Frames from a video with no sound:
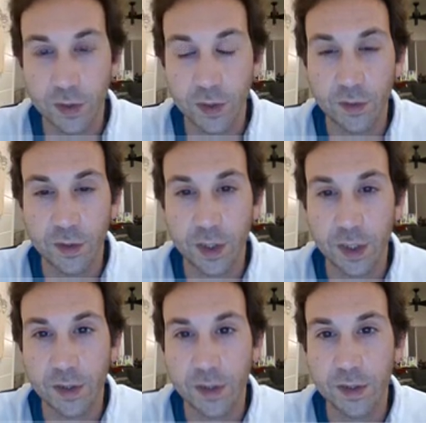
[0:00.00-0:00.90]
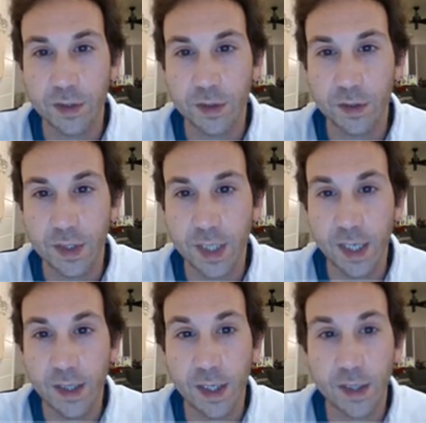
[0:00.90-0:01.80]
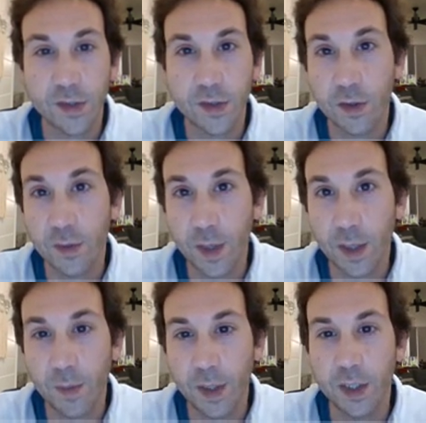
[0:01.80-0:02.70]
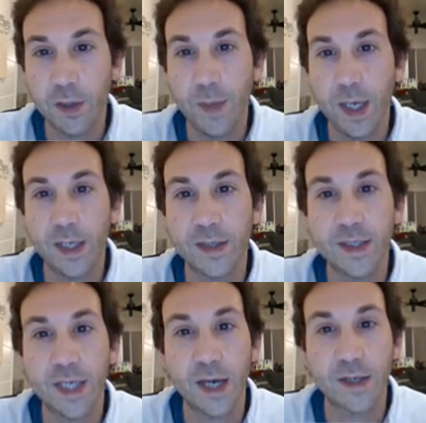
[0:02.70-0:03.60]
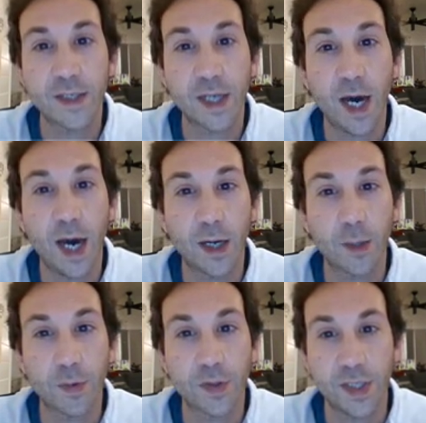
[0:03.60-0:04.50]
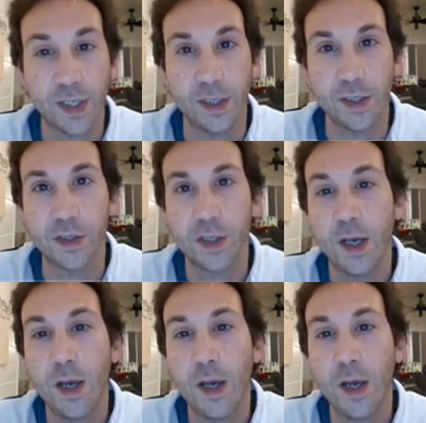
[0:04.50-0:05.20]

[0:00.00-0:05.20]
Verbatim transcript: you're just saying that a certain amount of money you make is taxed at a higher percentage